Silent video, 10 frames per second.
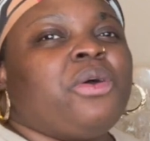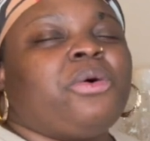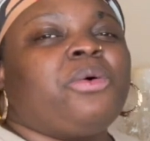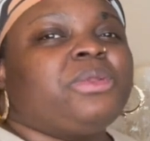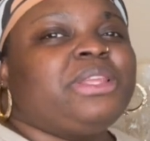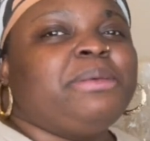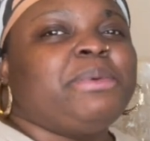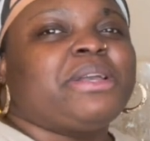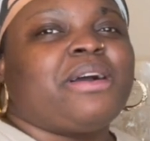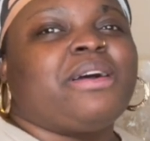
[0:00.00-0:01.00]
only
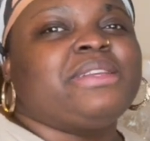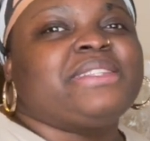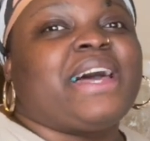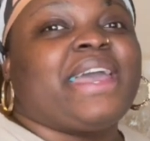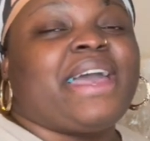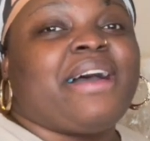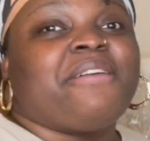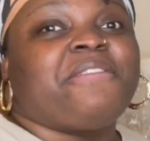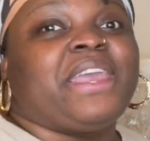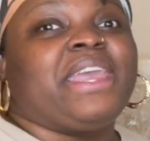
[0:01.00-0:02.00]
because I
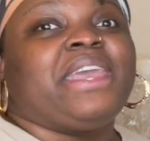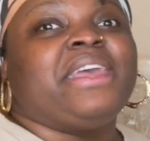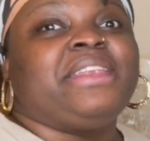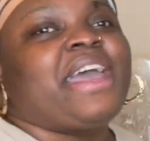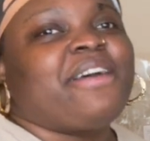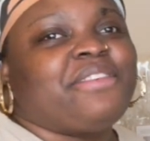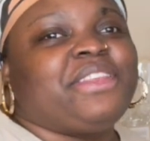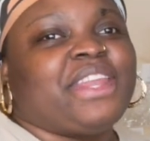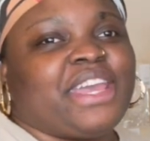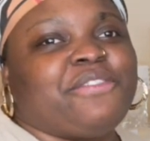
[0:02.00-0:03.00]
have a have a
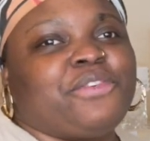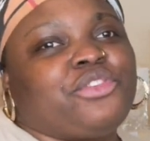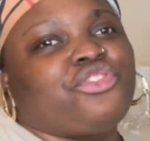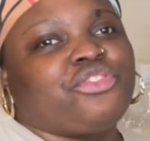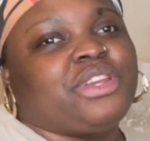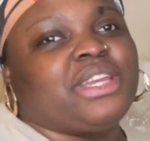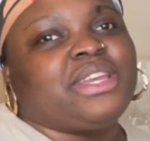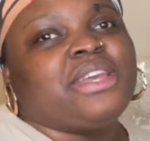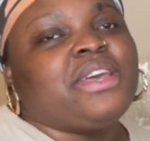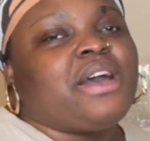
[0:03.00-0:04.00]
nine foot tree.
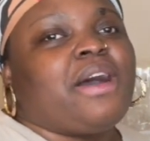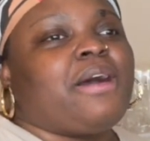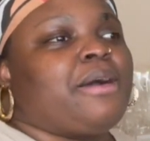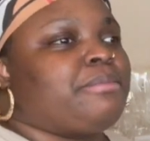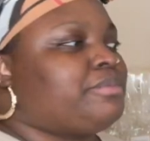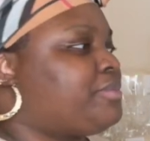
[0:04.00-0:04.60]
Um,